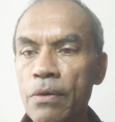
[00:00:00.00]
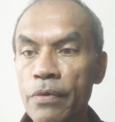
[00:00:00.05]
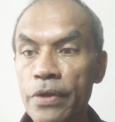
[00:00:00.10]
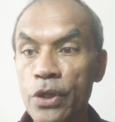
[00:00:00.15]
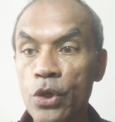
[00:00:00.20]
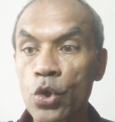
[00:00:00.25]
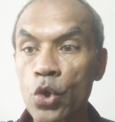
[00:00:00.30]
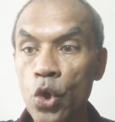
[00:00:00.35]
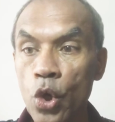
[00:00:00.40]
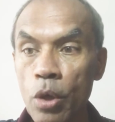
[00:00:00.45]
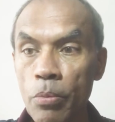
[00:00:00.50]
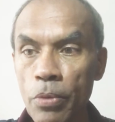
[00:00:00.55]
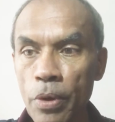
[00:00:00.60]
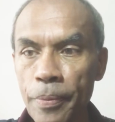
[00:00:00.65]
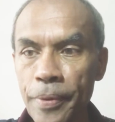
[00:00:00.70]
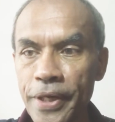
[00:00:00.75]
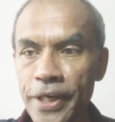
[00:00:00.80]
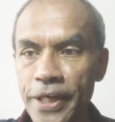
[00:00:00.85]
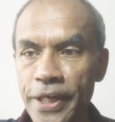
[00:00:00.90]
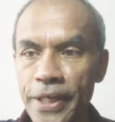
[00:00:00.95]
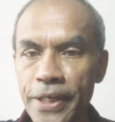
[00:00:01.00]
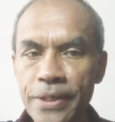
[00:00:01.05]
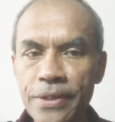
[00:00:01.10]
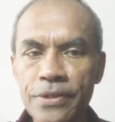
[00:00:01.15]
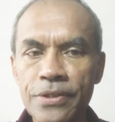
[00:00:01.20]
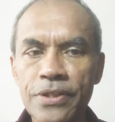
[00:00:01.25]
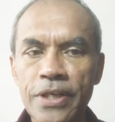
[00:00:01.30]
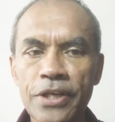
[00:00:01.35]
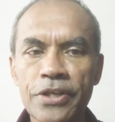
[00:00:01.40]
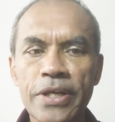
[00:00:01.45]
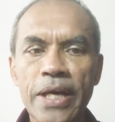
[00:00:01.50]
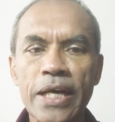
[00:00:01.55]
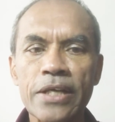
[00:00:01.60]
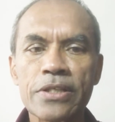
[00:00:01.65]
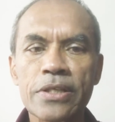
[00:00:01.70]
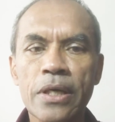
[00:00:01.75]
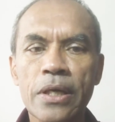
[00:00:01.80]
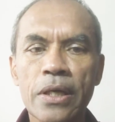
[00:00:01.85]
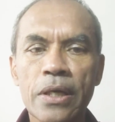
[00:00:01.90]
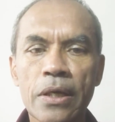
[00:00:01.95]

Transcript: with comorbidities such as